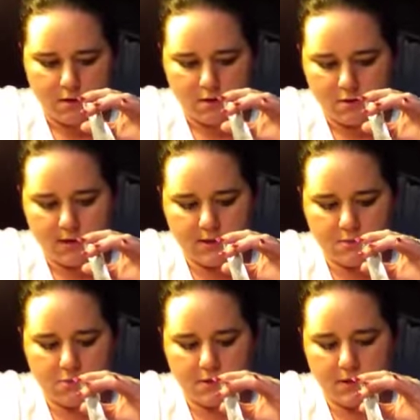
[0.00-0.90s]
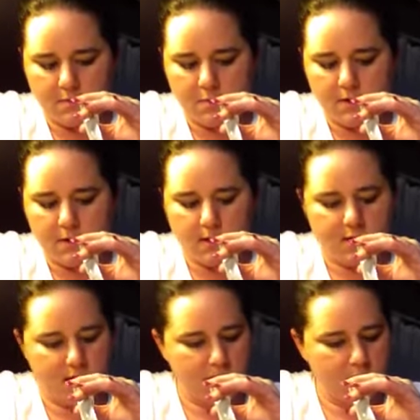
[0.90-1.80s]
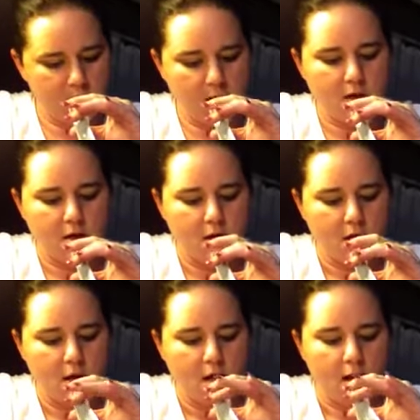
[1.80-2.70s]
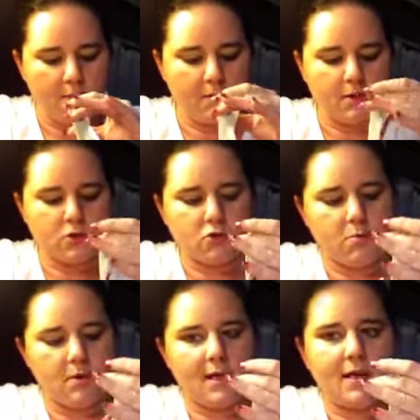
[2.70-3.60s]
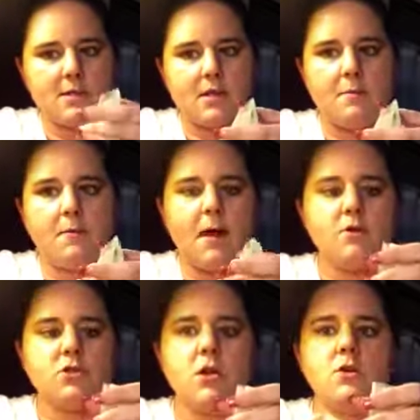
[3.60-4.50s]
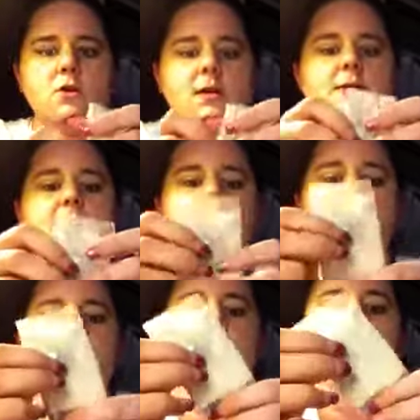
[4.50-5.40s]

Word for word: Oh, that's really pretty. I'm not sure what that is. I'm, I'll show you guys later